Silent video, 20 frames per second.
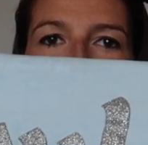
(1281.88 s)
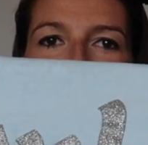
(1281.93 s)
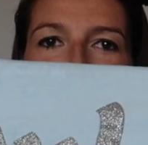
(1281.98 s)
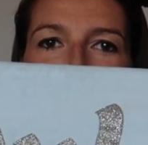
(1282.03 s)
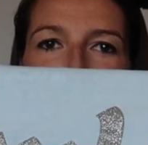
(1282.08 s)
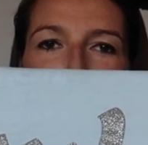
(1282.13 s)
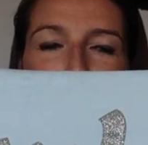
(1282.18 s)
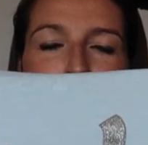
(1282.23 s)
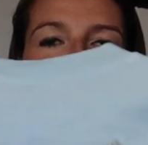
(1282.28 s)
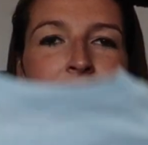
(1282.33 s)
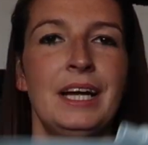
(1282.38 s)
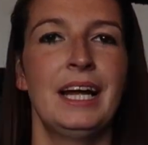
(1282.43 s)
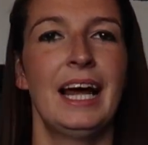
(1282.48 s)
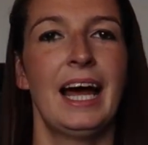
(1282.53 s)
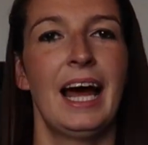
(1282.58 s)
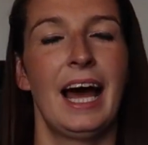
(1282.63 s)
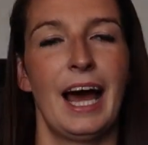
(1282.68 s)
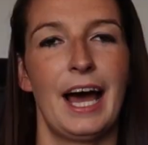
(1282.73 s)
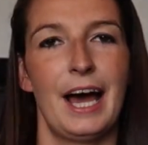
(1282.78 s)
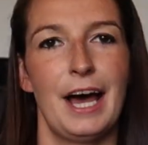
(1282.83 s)
Resort.
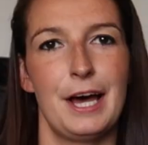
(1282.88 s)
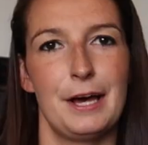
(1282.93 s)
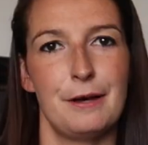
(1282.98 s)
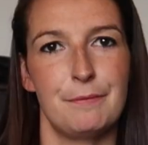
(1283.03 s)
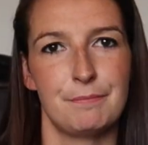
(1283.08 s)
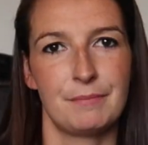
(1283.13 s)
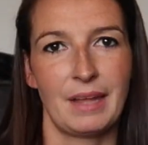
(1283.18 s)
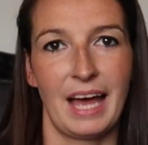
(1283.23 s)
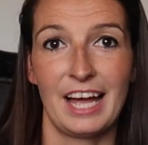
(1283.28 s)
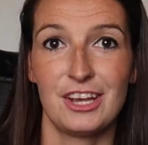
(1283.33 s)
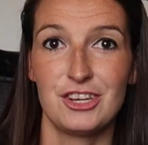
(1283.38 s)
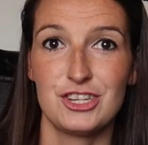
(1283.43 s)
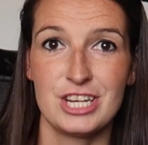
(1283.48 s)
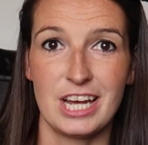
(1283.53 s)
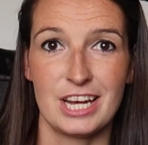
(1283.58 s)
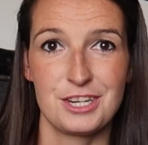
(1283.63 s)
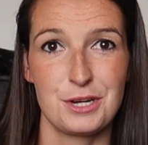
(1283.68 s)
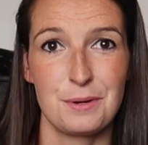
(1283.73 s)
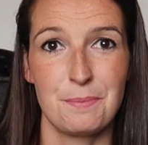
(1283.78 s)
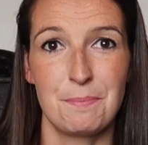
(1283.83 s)
And
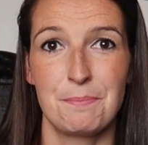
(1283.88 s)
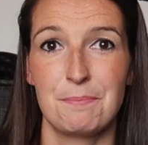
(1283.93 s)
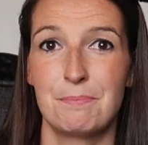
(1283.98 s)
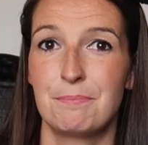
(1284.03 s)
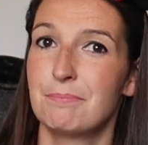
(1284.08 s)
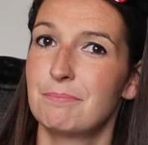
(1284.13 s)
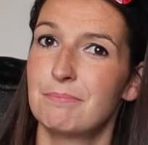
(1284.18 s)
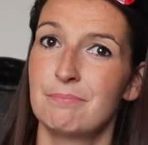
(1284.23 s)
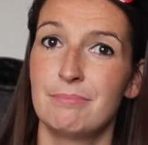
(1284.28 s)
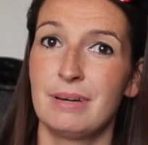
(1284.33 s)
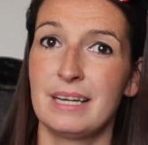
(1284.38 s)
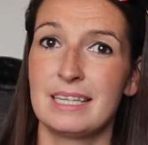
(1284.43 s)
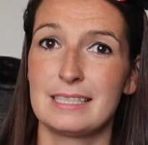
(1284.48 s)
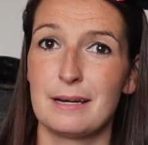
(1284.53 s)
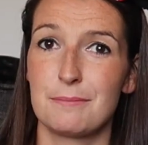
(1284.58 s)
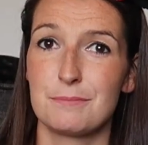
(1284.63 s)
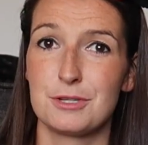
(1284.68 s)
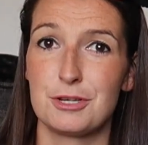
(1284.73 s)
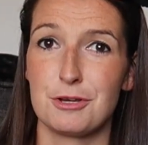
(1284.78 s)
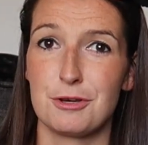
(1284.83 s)
she actually picked
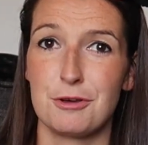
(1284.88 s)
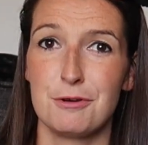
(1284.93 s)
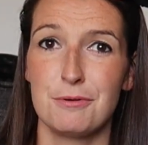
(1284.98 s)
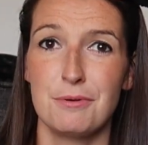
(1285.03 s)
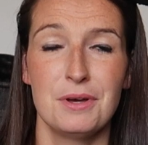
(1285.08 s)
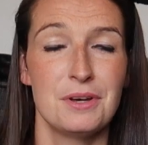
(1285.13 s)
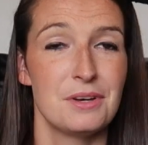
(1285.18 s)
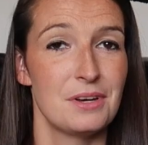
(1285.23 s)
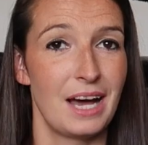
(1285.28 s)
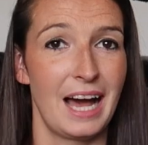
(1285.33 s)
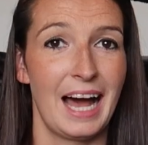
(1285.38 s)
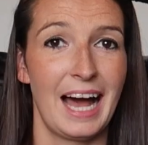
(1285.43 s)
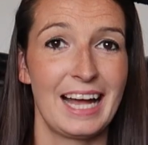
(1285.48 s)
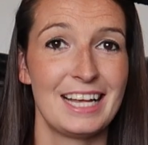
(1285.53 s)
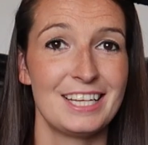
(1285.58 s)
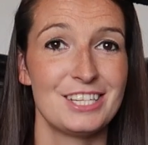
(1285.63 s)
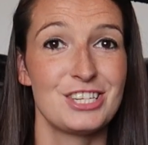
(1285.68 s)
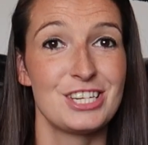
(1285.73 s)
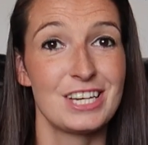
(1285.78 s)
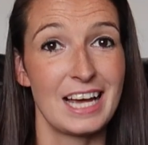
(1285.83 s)
up 2
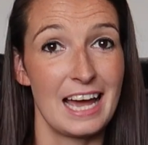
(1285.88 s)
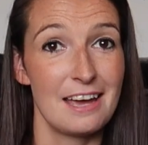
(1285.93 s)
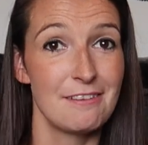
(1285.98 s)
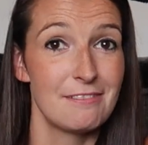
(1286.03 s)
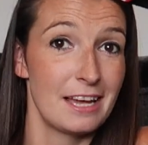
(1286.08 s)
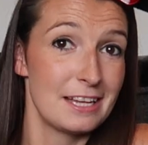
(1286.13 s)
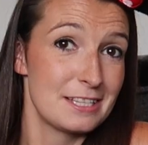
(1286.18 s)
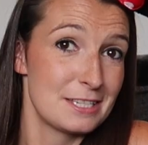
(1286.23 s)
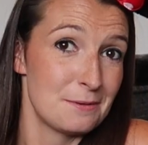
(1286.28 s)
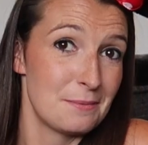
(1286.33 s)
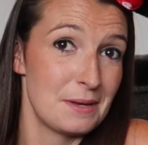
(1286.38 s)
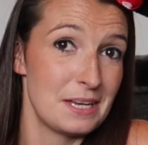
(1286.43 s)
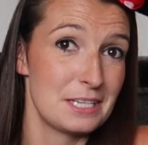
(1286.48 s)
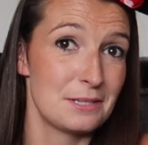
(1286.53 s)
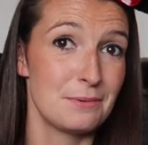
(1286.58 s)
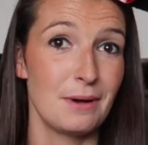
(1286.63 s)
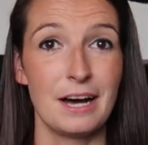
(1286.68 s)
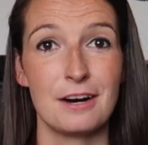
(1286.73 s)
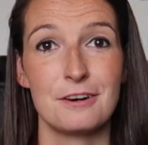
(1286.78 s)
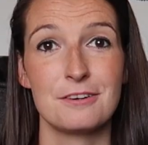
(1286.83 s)
and she gave that to me
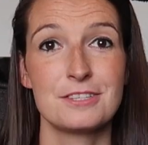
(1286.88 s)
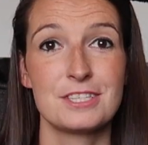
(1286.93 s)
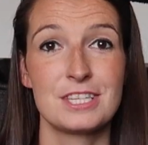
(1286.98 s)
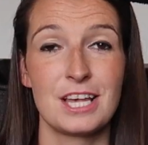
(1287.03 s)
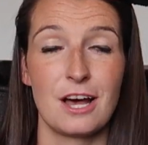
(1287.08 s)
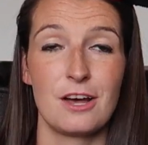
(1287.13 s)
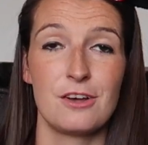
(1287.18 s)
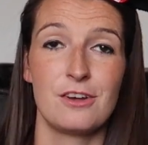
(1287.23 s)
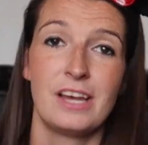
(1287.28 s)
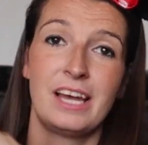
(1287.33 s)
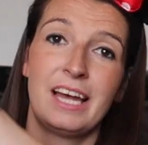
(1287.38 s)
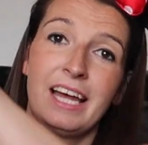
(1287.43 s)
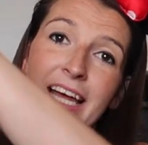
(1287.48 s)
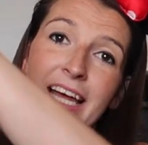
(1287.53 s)
as well. So